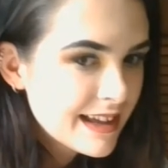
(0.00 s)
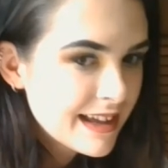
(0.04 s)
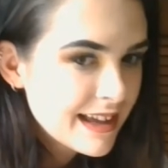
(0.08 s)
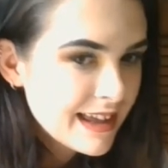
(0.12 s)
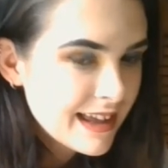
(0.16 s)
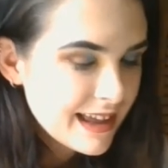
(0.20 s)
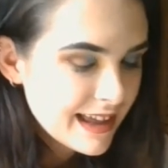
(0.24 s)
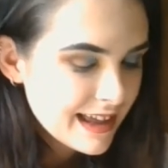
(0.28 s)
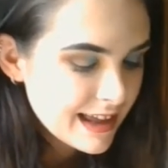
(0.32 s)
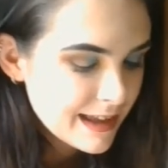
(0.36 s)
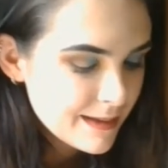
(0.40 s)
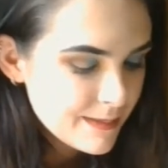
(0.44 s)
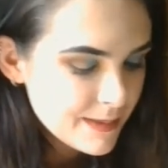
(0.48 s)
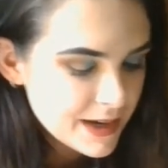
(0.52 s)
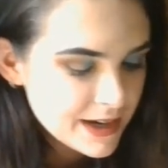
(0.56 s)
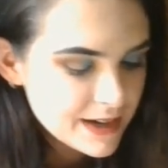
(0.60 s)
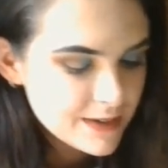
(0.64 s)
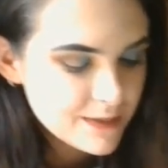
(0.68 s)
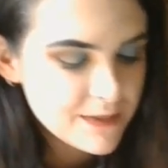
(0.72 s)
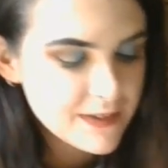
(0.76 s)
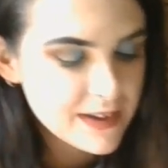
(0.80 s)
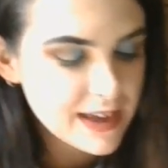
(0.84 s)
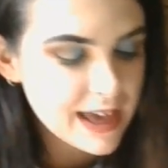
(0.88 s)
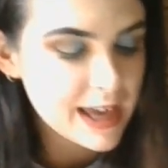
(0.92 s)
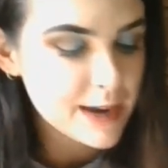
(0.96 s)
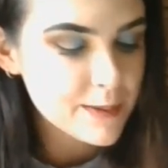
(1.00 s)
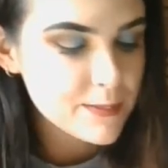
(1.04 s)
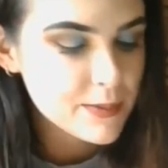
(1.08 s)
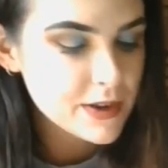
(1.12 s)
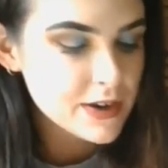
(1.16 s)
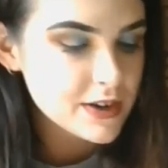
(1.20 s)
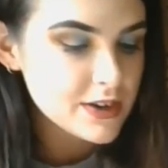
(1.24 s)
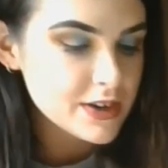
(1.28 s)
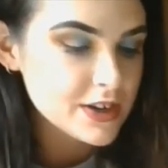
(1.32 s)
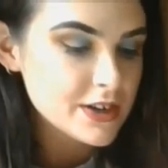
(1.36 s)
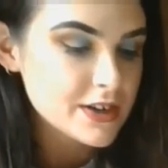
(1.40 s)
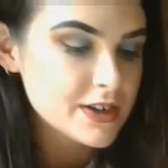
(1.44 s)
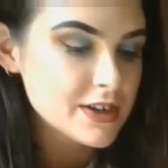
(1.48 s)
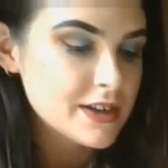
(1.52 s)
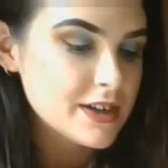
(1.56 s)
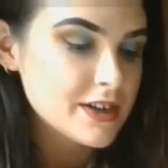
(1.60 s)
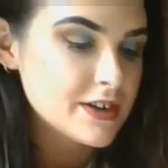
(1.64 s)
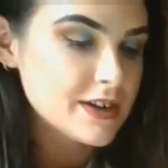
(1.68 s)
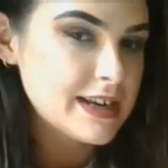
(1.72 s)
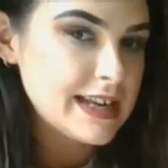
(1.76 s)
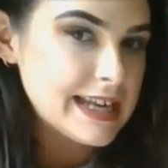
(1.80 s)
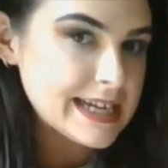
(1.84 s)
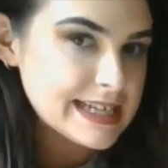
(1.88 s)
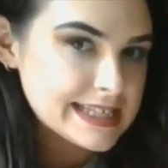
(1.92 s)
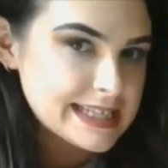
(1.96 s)
Come here. We got to put on your, your
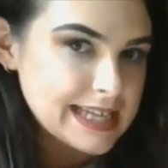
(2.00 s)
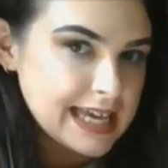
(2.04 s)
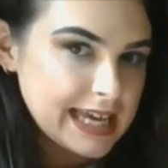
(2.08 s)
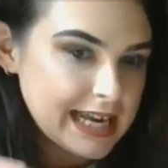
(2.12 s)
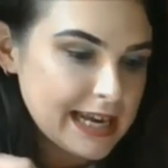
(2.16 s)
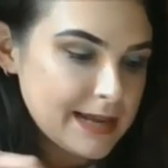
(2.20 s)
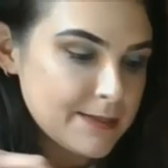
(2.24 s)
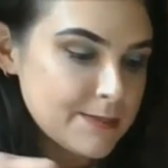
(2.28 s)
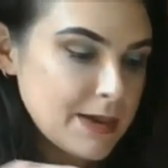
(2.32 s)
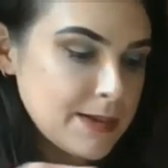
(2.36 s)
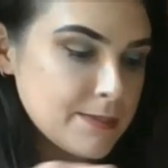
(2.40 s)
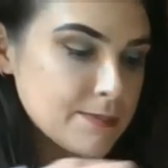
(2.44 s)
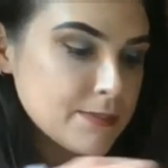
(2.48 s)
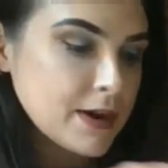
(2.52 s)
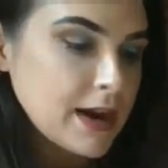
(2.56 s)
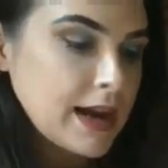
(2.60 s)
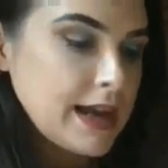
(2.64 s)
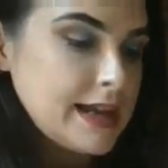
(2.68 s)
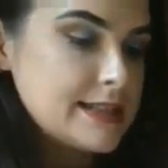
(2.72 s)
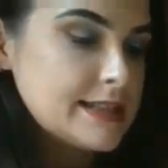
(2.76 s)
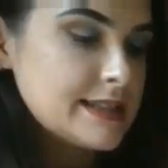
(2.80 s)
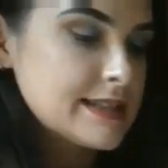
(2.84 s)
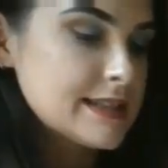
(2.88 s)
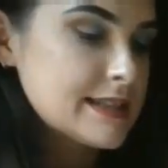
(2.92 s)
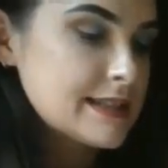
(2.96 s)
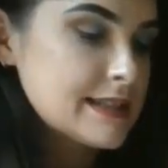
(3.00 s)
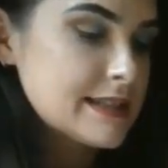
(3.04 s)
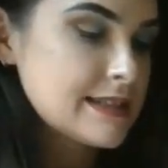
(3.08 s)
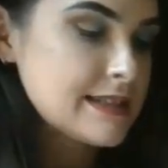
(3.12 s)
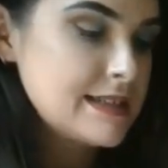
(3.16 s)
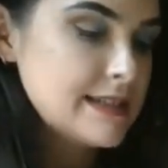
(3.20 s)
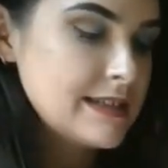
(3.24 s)
nictating membranes.